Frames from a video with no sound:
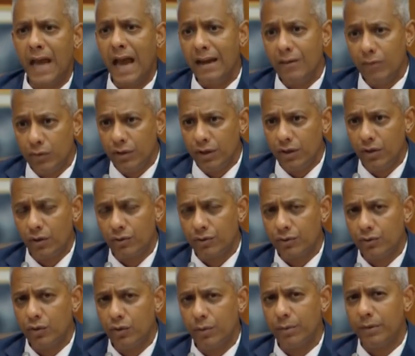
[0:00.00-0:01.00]
I only got
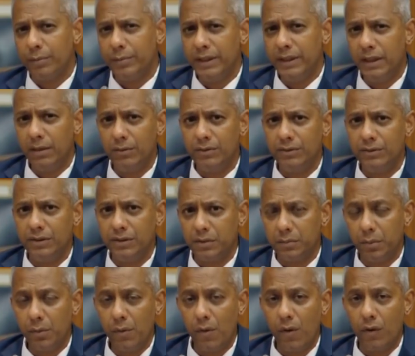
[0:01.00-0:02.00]
to know about the PwC
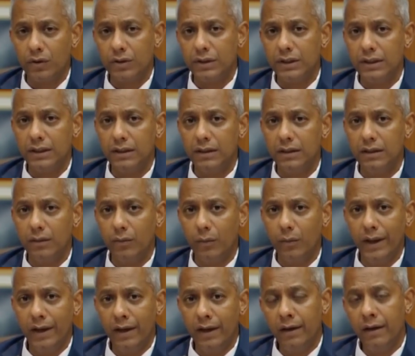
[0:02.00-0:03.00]
report
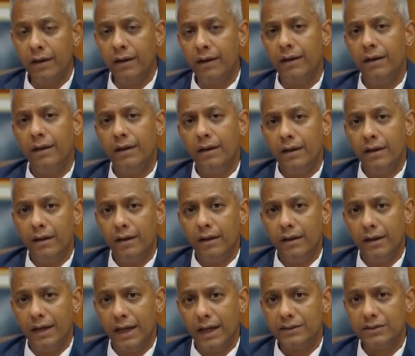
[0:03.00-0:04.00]
when
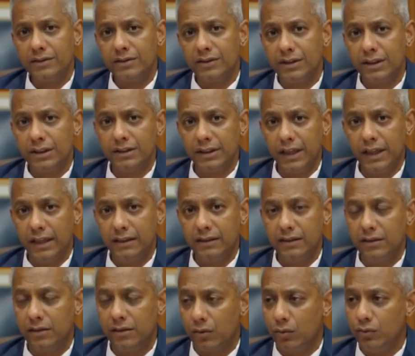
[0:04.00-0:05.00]
National Treasury
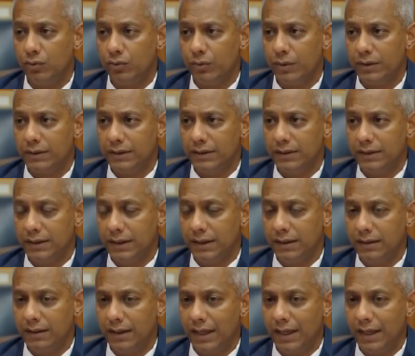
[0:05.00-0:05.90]
actually wrote to us and said,